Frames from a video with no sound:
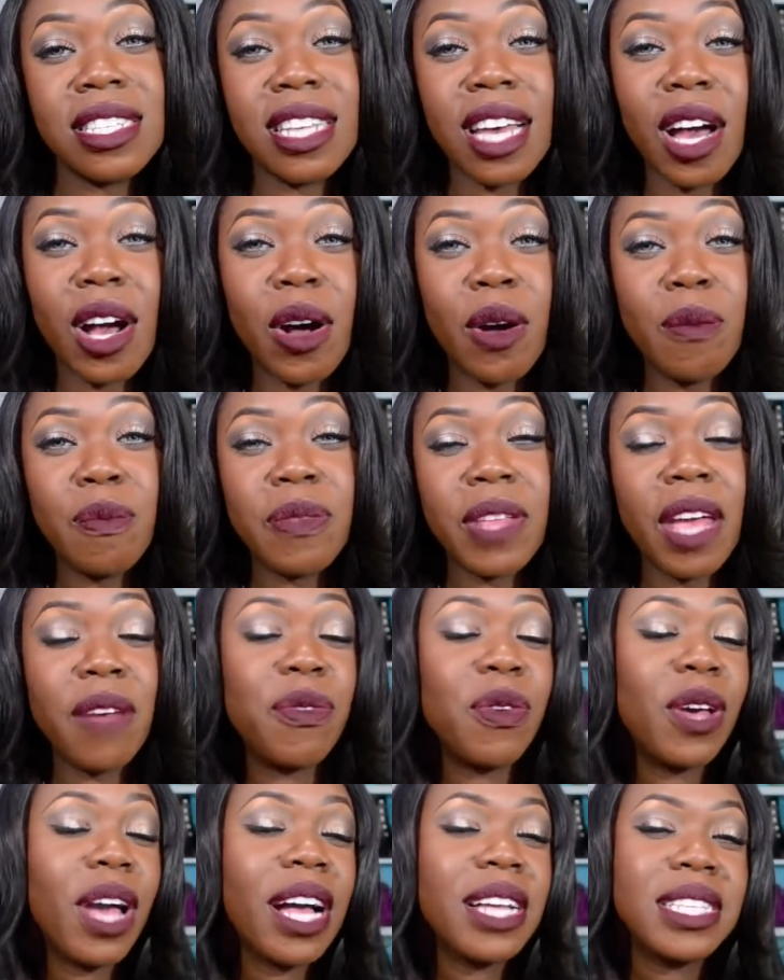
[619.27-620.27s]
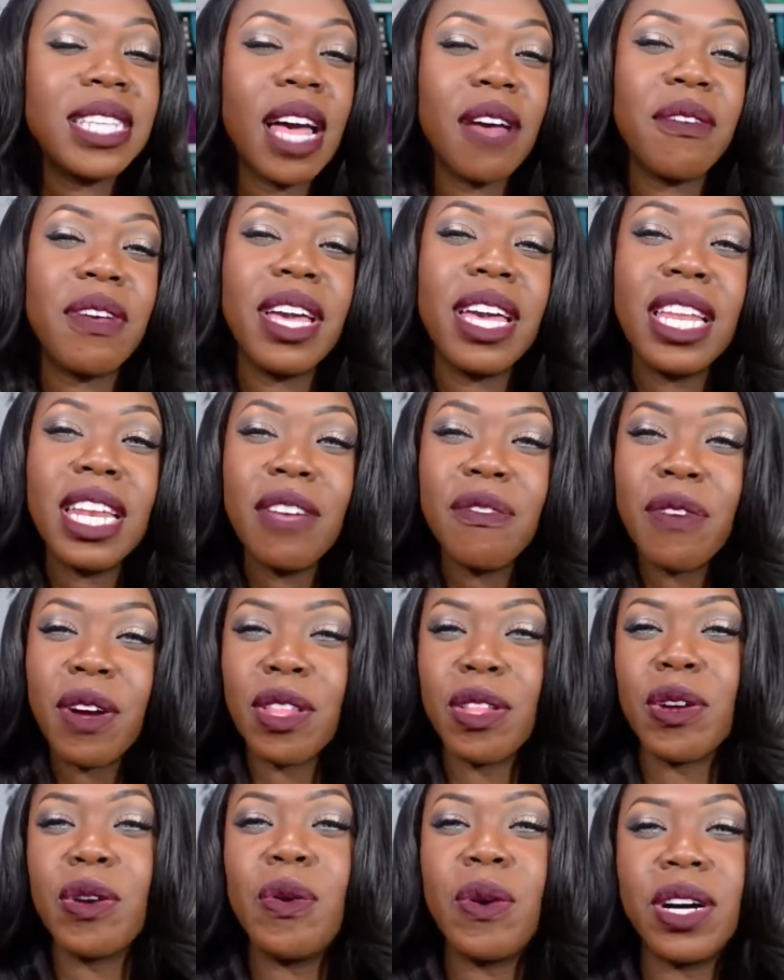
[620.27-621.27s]
So if you guys have any
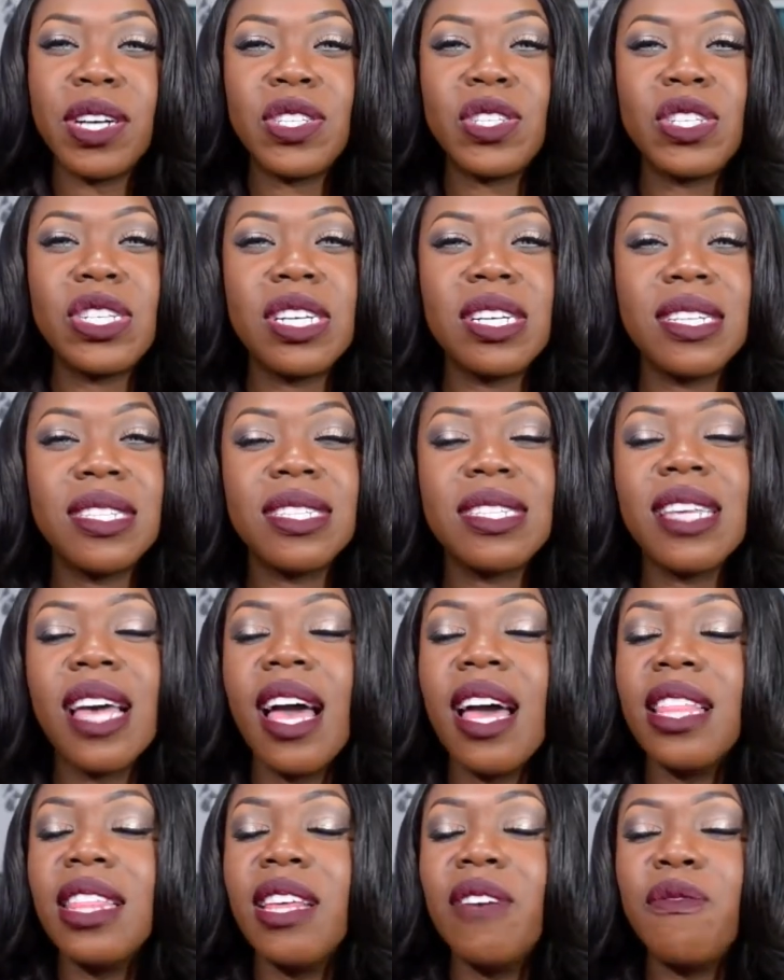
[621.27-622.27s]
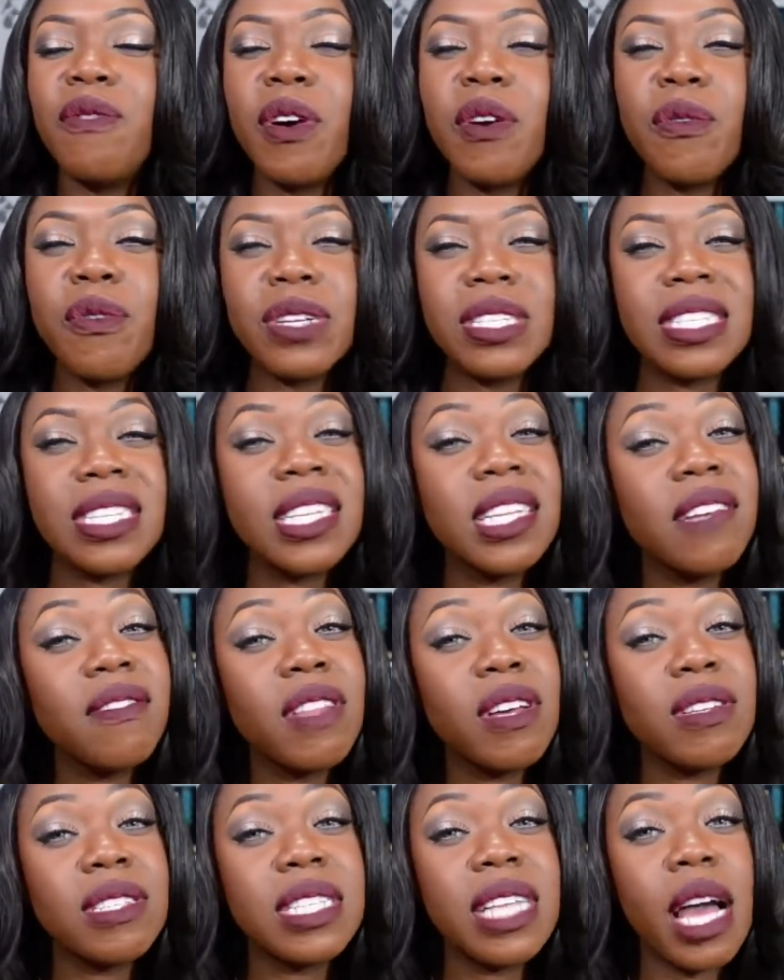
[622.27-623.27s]
further questions, then feel free to leave
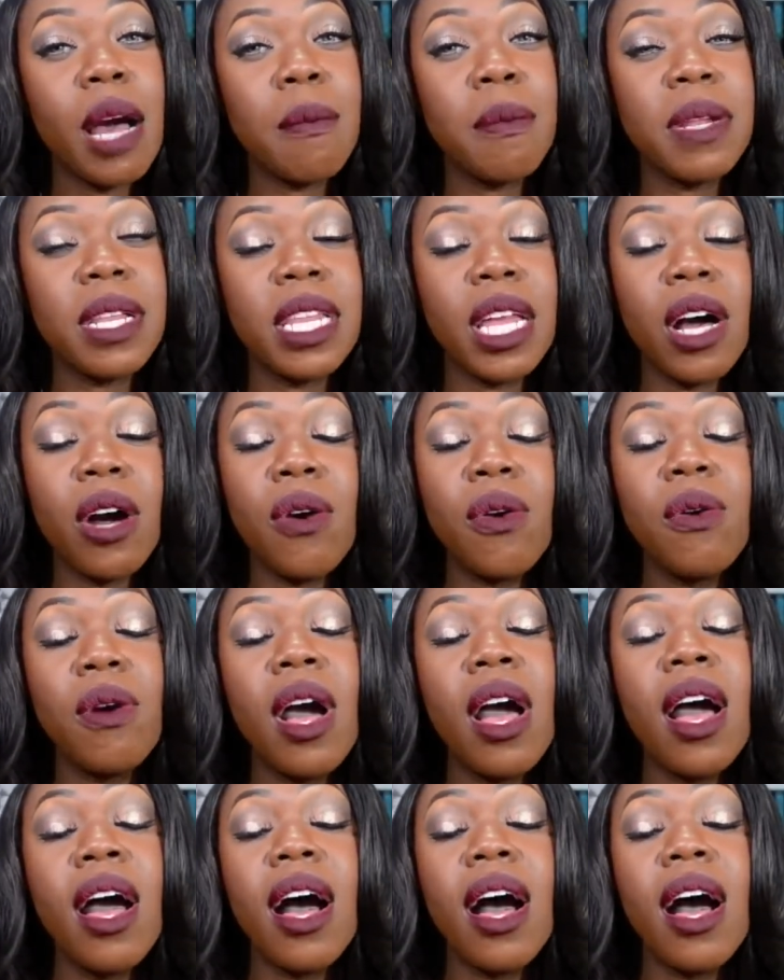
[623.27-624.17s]
those down below.